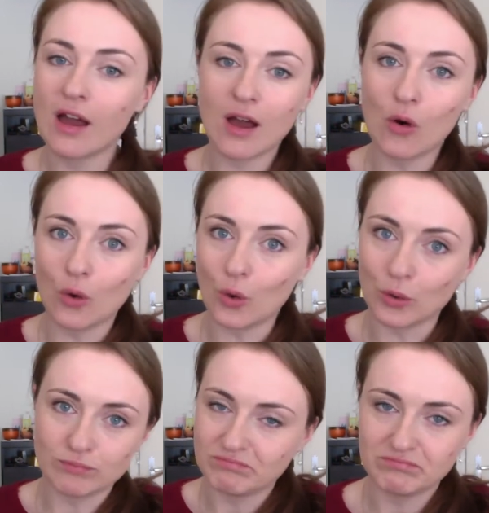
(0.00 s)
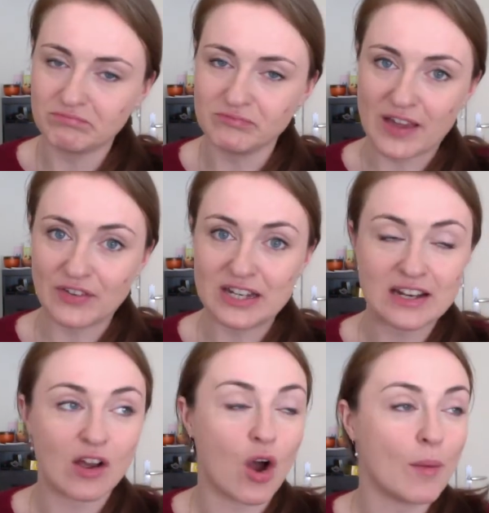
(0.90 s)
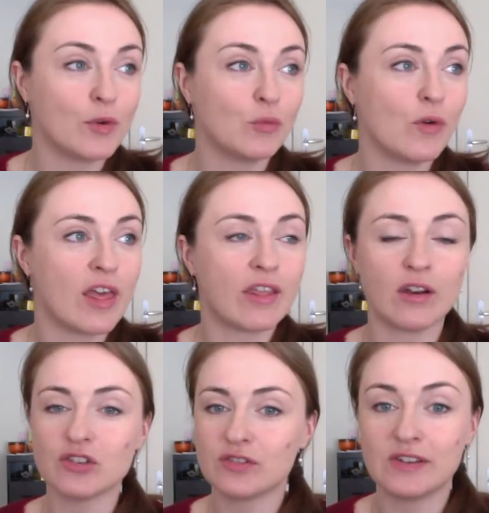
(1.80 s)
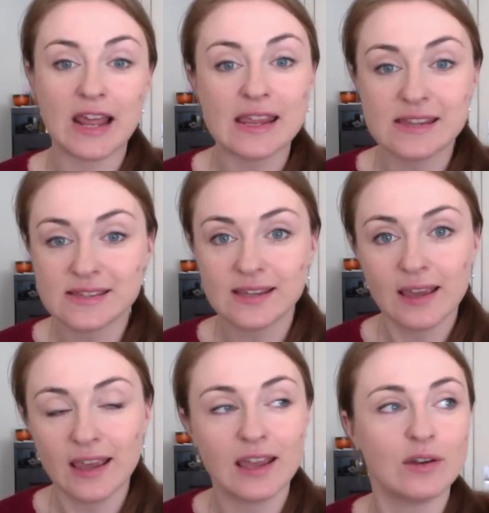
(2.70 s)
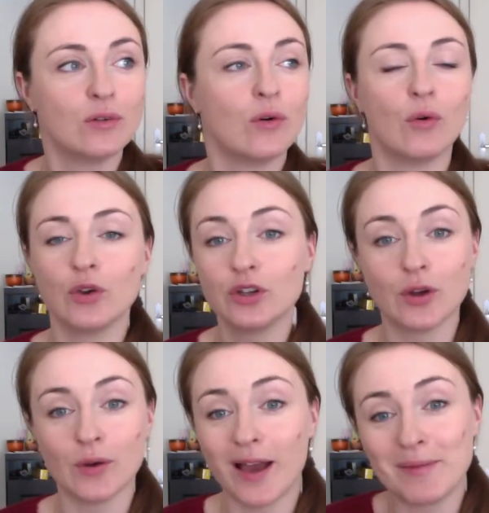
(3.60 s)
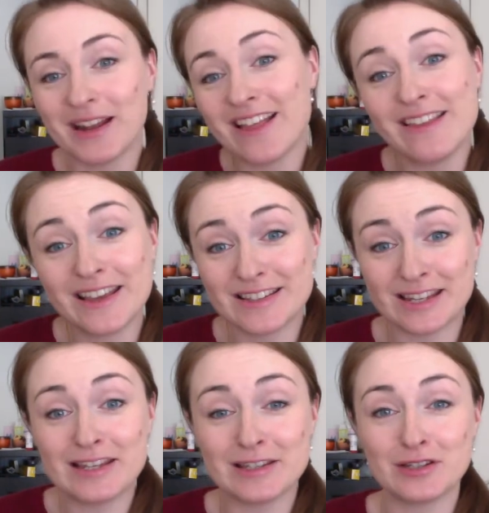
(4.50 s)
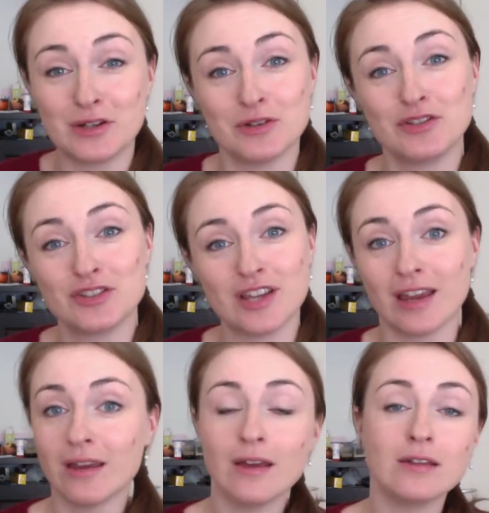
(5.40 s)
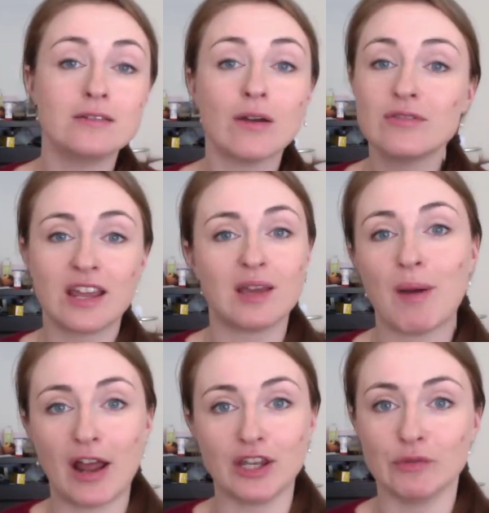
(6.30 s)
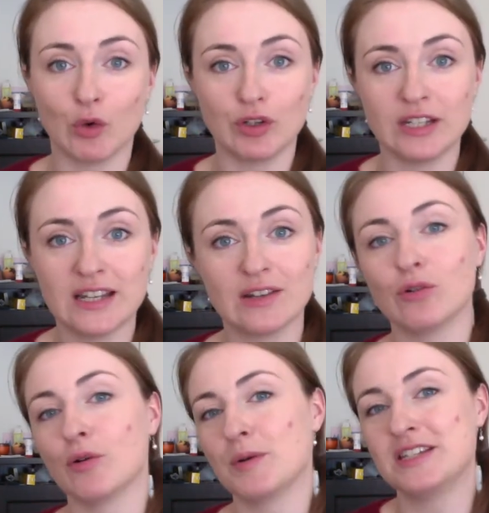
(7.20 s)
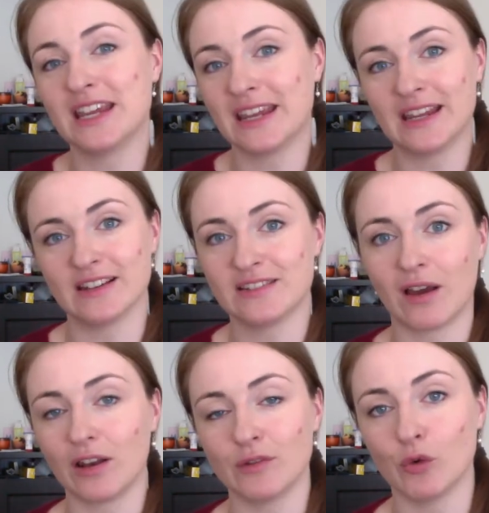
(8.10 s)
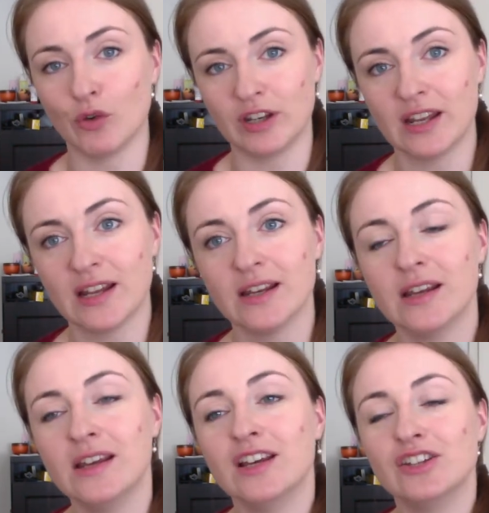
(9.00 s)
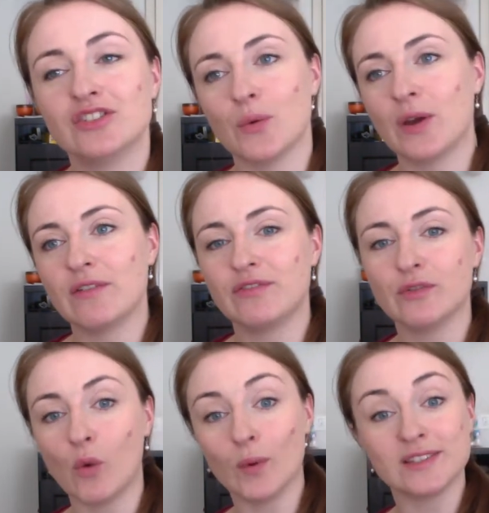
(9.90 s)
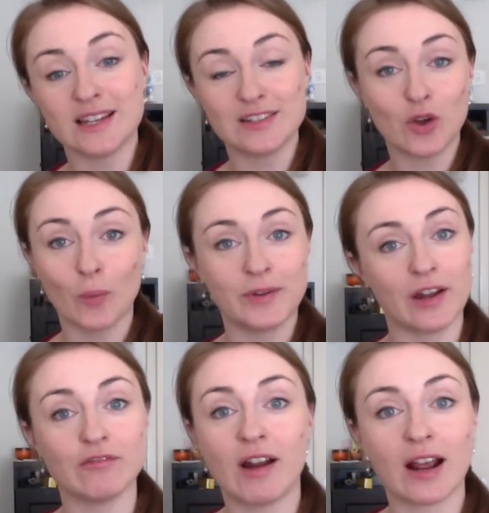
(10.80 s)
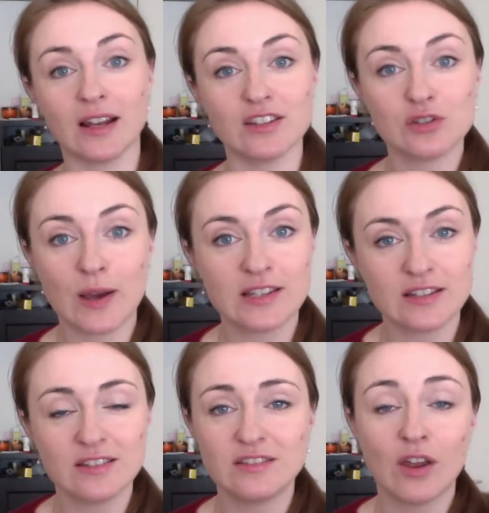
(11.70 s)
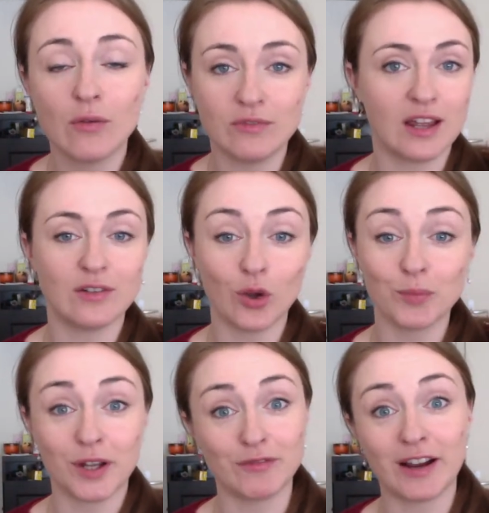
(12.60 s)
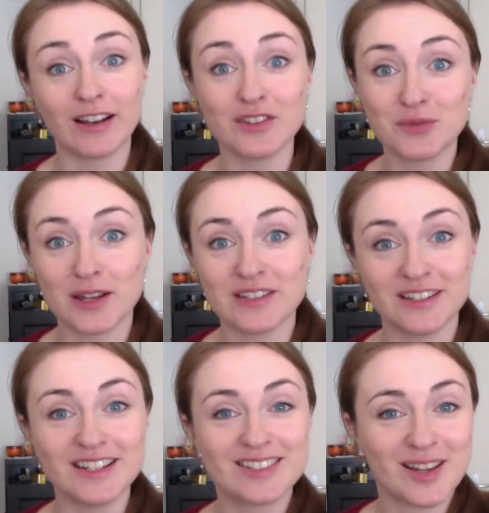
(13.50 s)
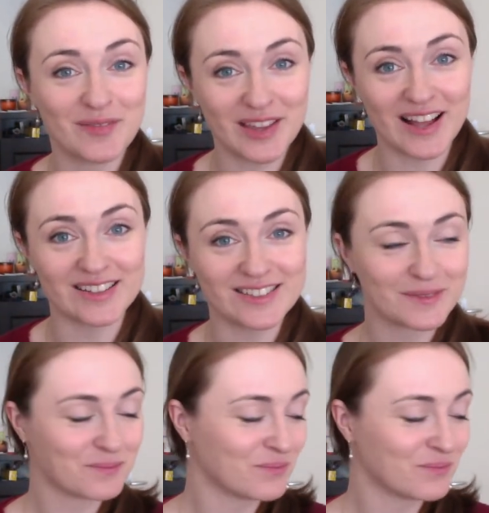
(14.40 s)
or never knit a garment with lots of lace in, or, you know, I mean, I think it's easy to do. It's just saying, don't take a pattern you've already knit or a particular style you've already knit. So if you've always knit top-down raglan sweaters, don't knit a top-down raglan sweater, knit something else.